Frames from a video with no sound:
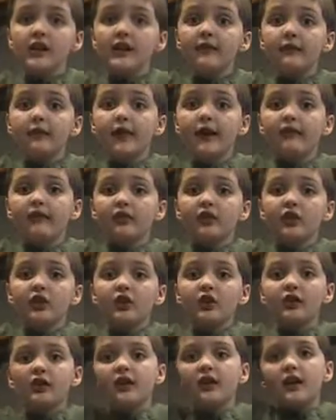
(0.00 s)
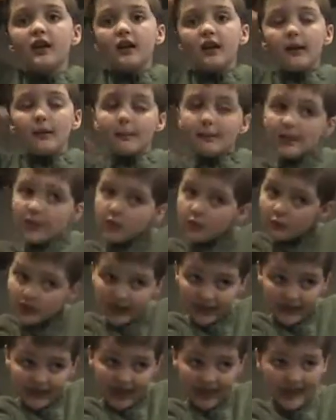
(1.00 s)
if we have a certain
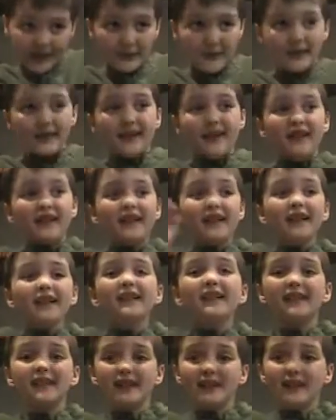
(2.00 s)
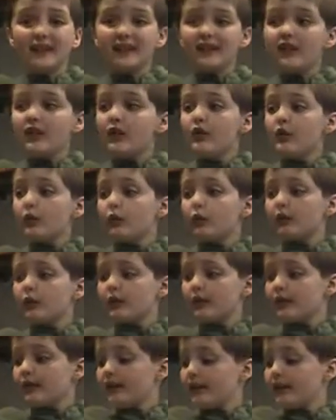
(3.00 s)
immunity to a disease, but